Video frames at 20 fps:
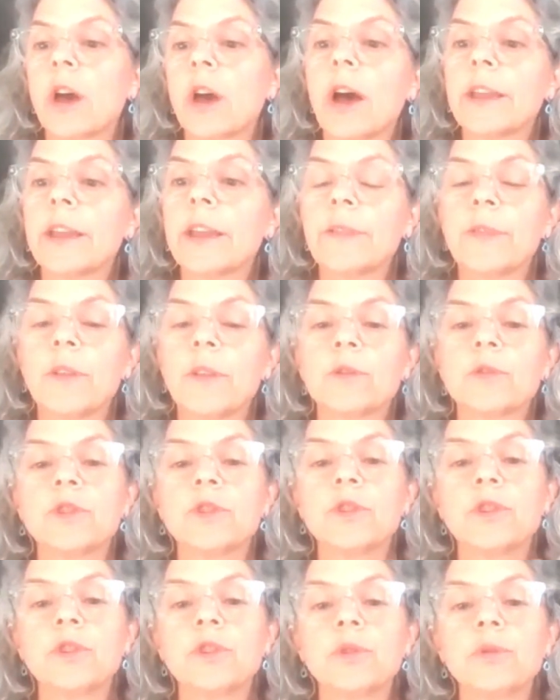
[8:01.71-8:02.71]
I get those
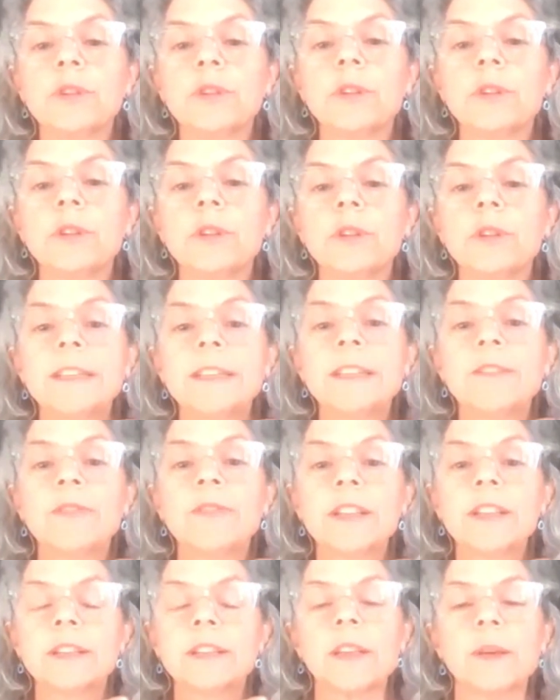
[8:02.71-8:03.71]
2
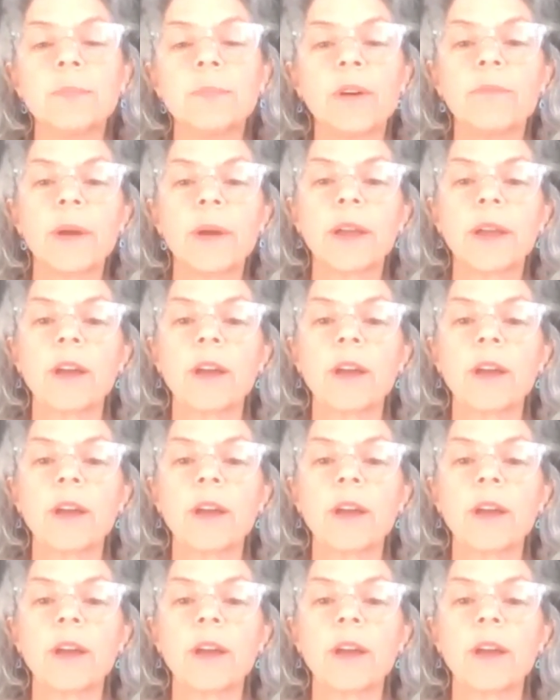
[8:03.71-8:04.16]
divots above my